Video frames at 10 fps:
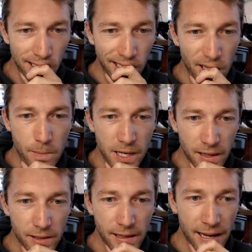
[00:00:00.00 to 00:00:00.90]
likely
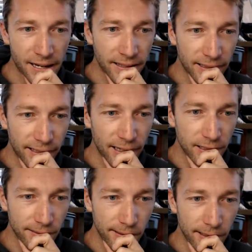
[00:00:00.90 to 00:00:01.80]
aminos adding in the
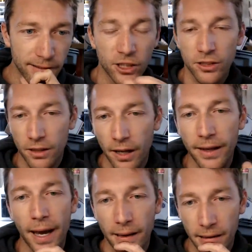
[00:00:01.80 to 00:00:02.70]
calcium intake. Just a thought.
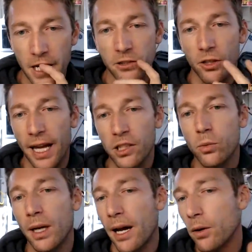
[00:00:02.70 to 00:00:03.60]
Yeah. So that's
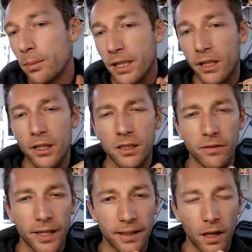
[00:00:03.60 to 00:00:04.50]
what I would be curious
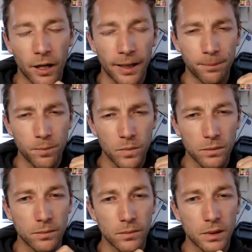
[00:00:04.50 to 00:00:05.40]
of, like, all right,
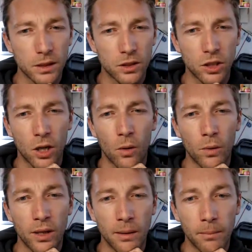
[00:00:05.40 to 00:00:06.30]
so
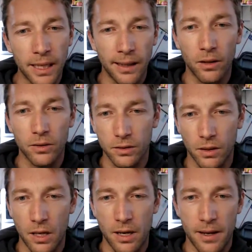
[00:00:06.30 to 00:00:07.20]
the aminos.
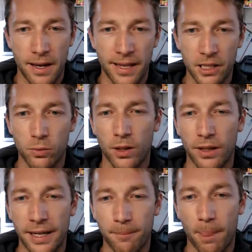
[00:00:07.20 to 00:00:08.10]
And that's where
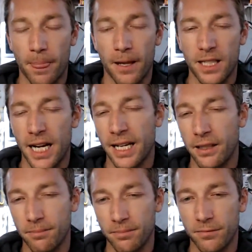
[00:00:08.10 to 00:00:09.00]
like
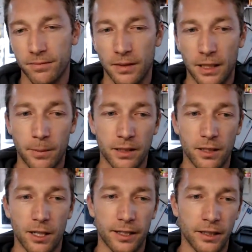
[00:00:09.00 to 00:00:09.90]
I'm not
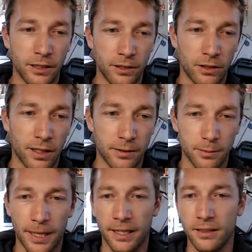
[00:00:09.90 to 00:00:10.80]
talking to you,
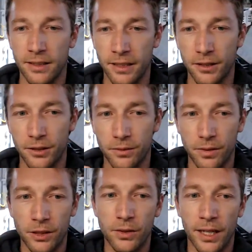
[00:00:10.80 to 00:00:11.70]
Charismatic, because I know
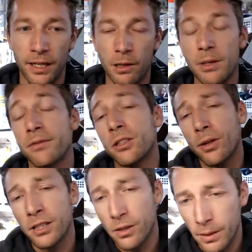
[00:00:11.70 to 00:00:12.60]
you kind of know, but to the
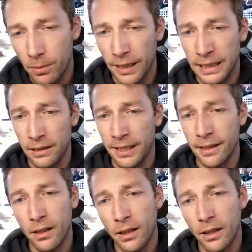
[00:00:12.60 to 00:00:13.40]
rest of the people out there, like,